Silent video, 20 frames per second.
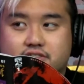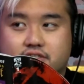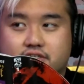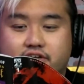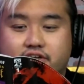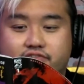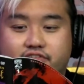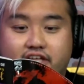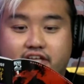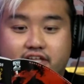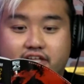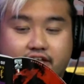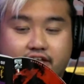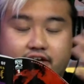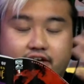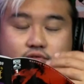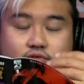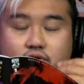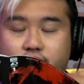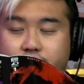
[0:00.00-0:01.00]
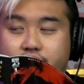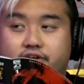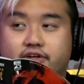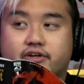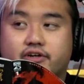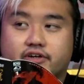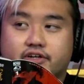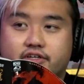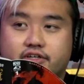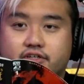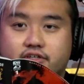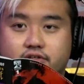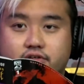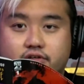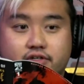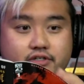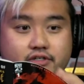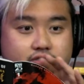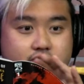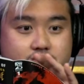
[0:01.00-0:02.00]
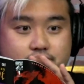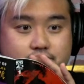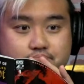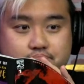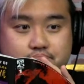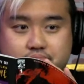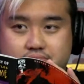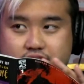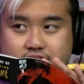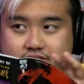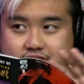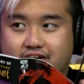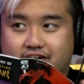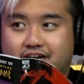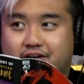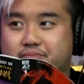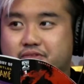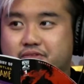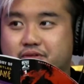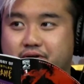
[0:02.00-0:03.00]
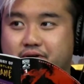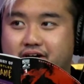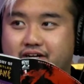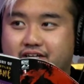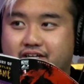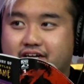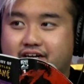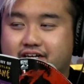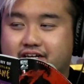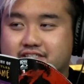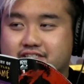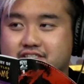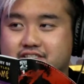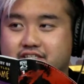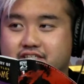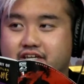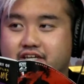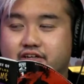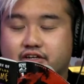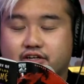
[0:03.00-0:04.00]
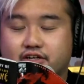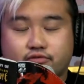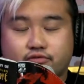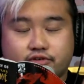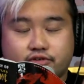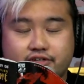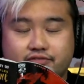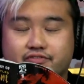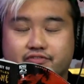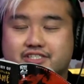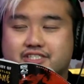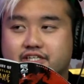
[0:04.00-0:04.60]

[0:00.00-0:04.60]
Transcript: If they like what we're hearing, you can stop the podcast and revisit it.